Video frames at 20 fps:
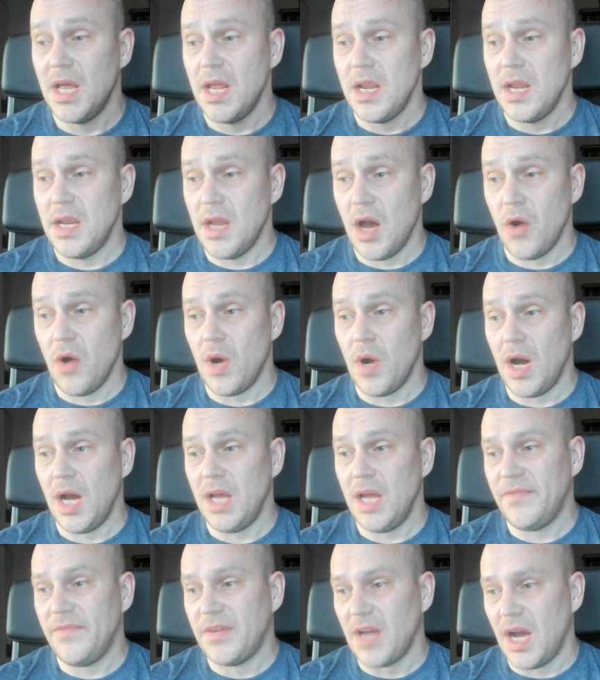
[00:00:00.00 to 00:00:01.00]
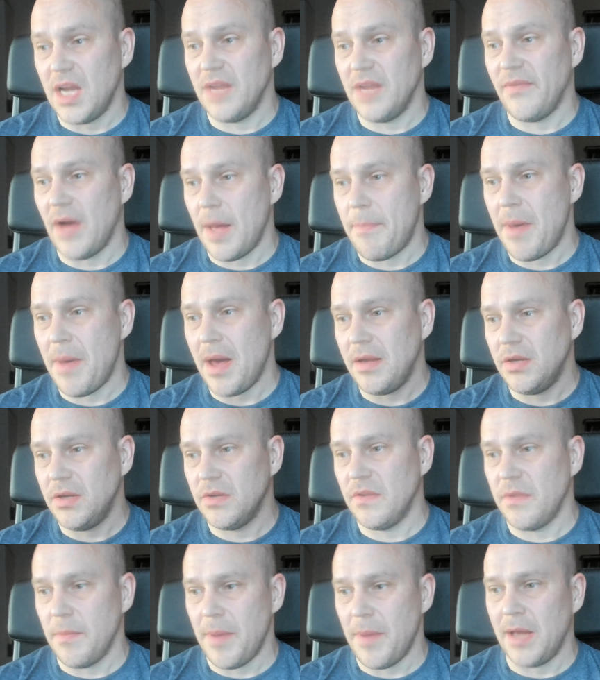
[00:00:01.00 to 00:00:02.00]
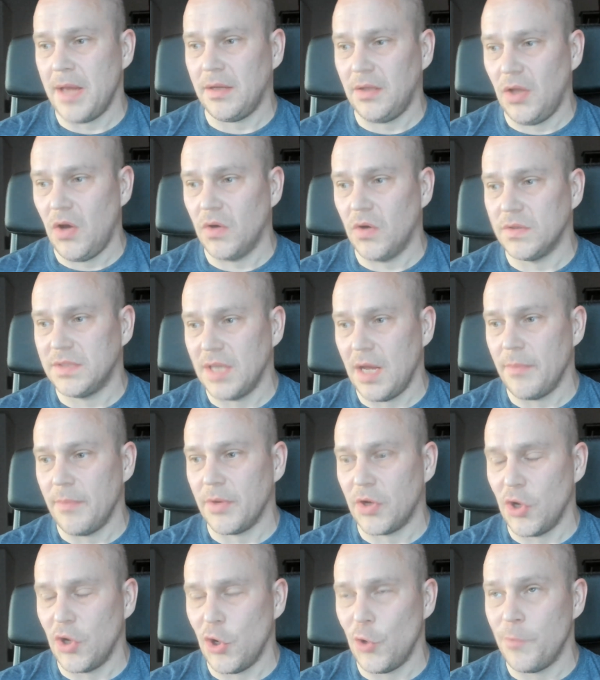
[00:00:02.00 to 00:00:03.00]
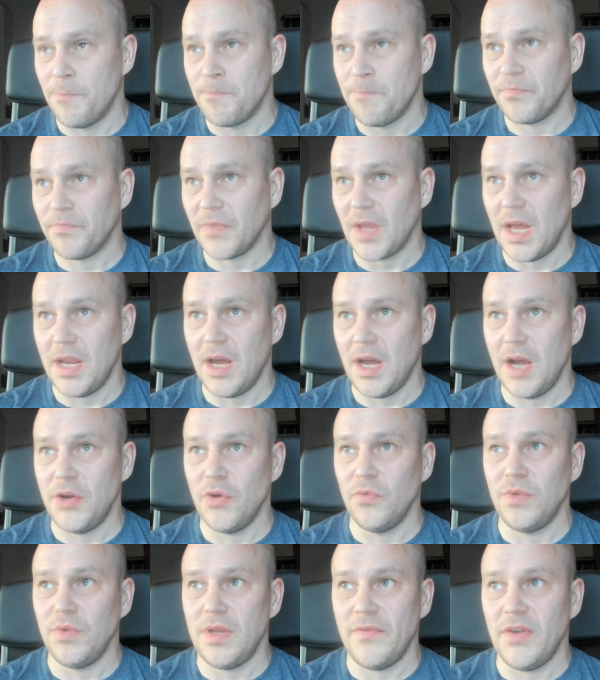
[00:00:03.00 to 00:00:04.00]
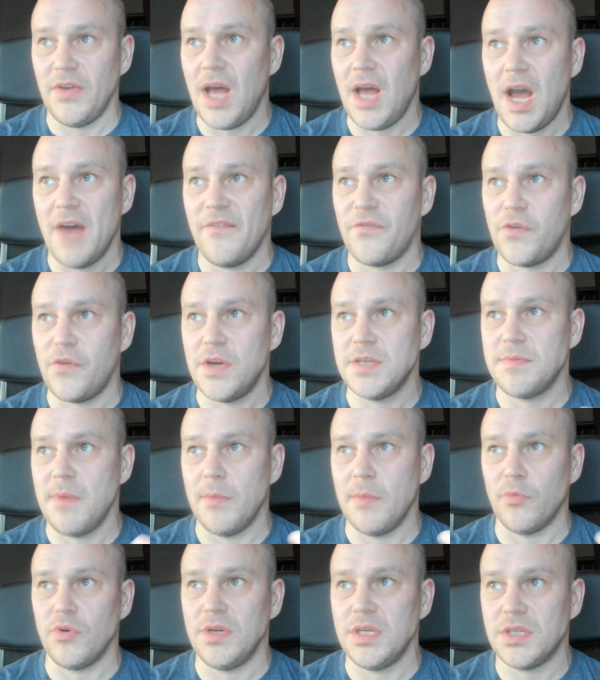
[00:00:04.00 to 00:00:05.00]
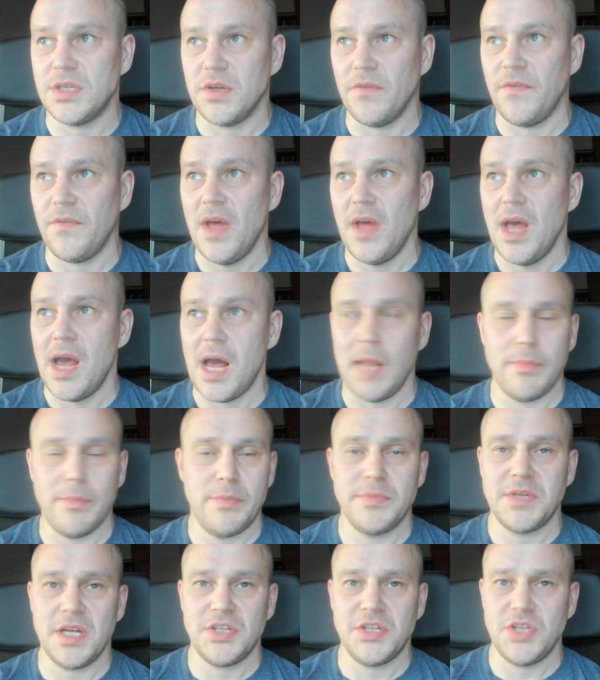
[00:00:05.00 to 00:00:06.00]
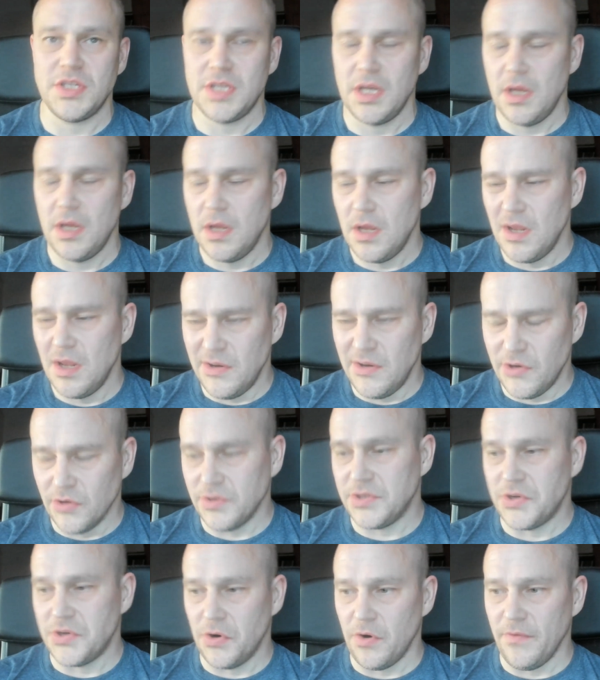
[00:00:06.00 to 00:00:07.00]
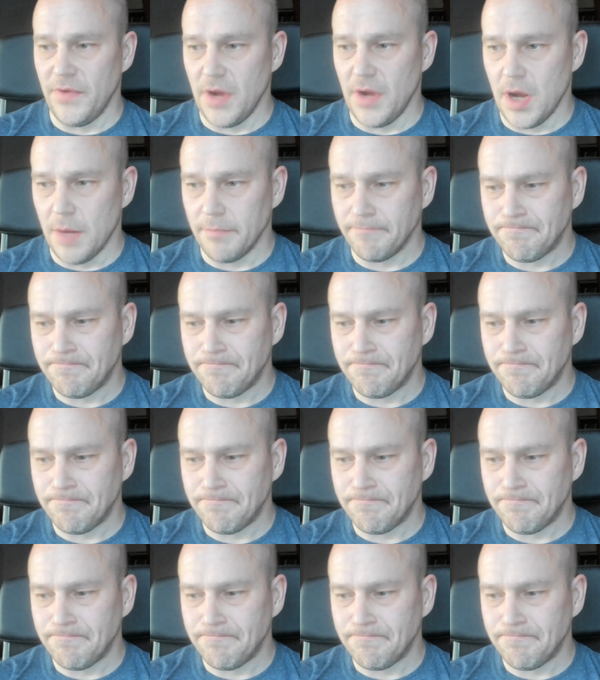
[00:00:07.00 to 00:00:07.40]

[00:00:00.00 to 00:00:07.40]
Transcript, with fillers: Now, I've kind of abandoned the band a long time ago, and I don't even have first memories of albums such as Non Serviam.